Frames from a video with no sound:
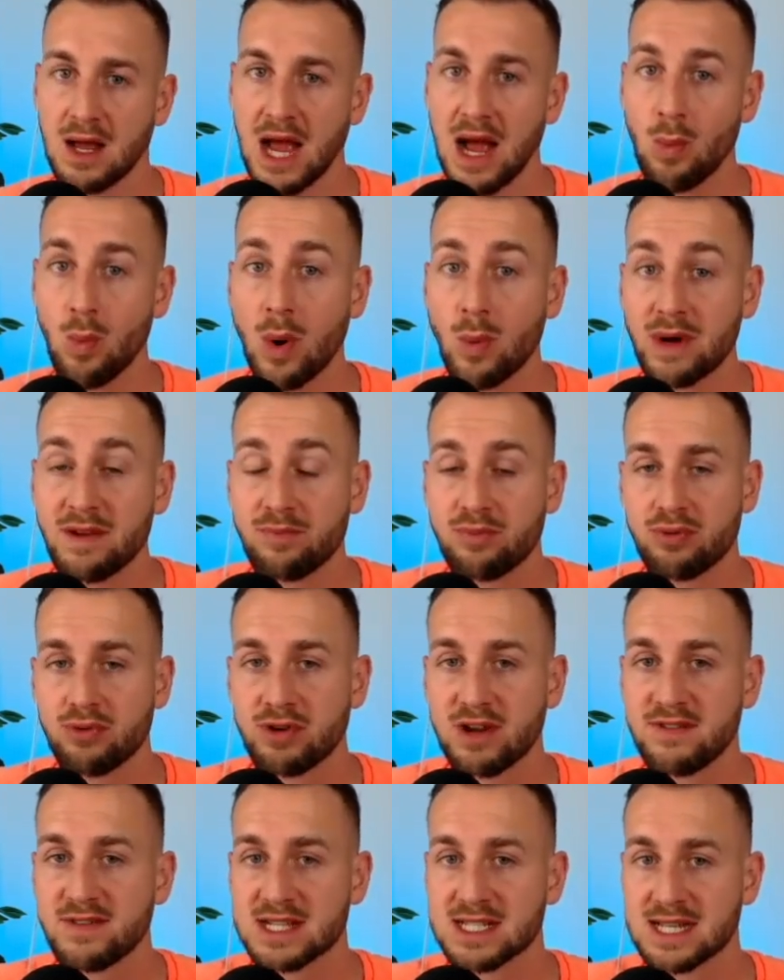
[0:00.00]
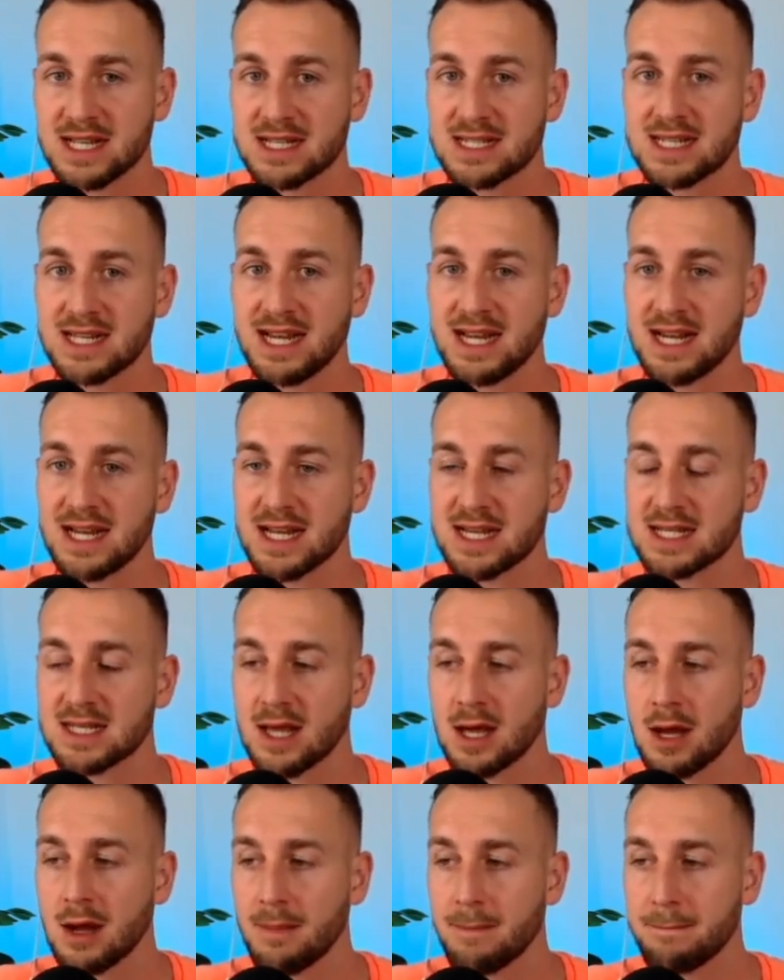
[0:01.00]
And what we've previously seen is
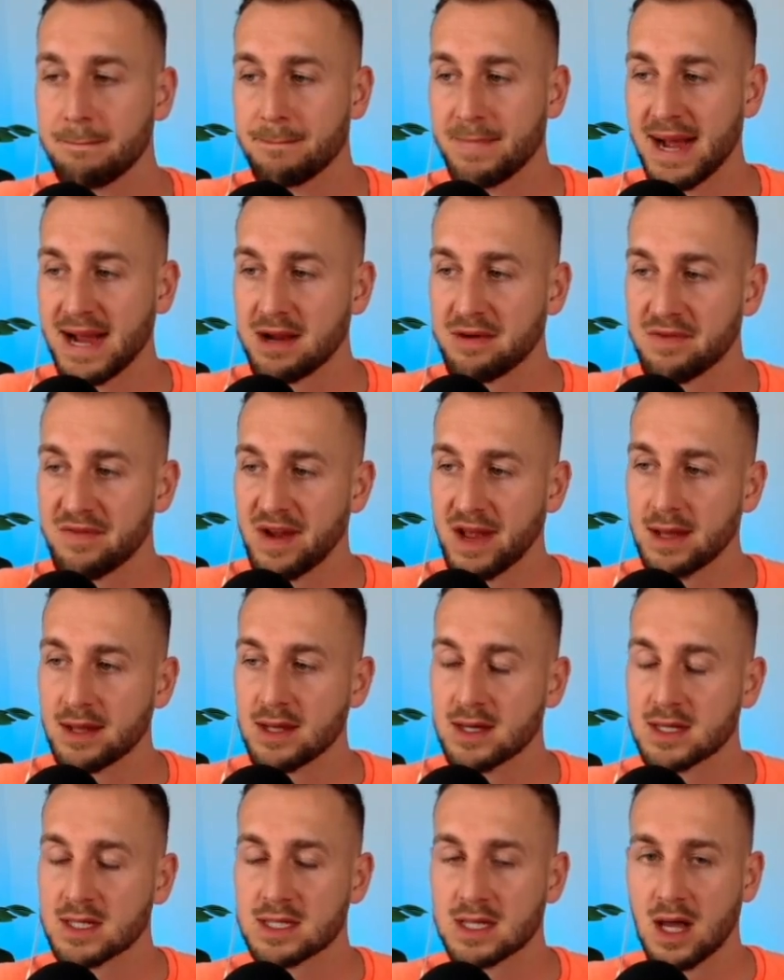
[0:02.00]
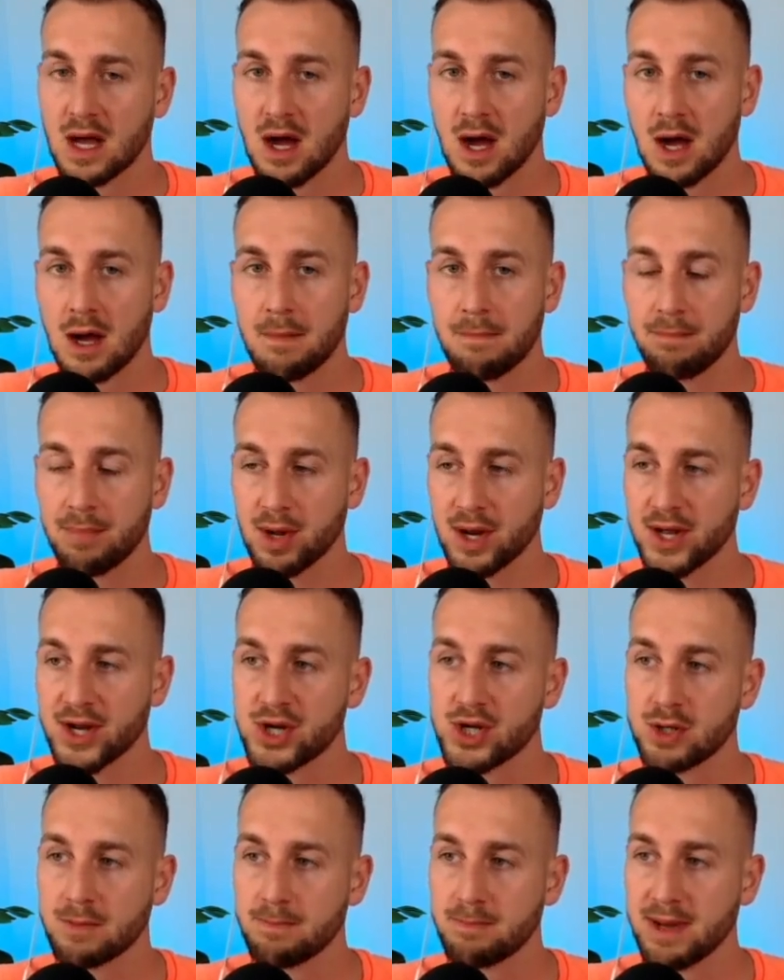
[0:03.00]
that bank failures are
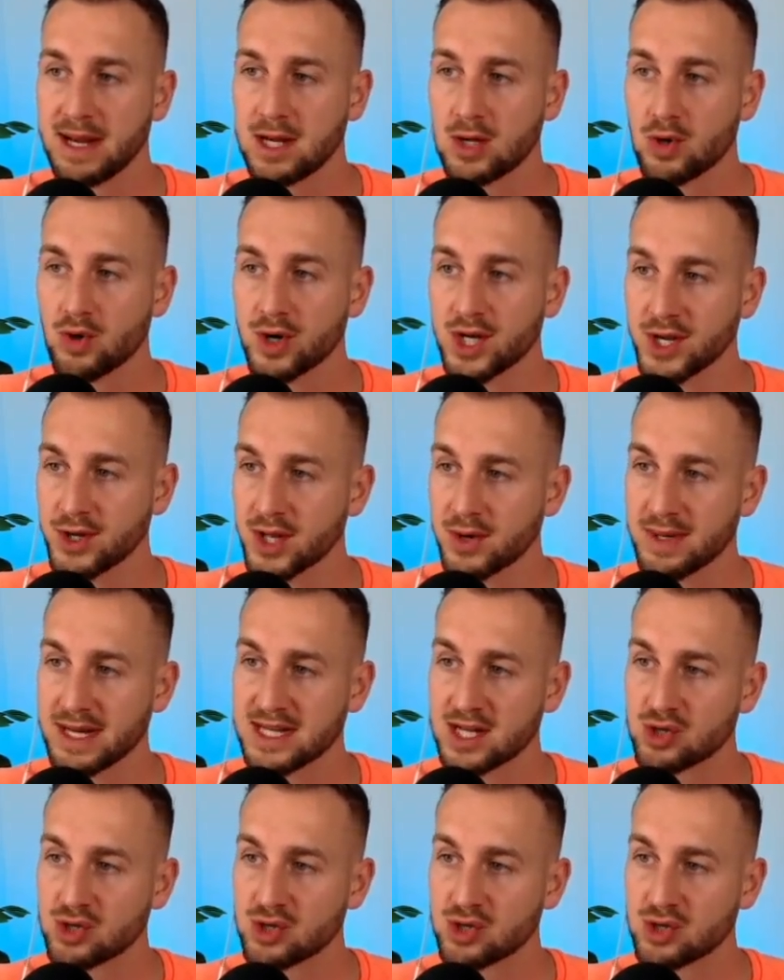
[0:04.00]
bullish Bitcoin. You don't need to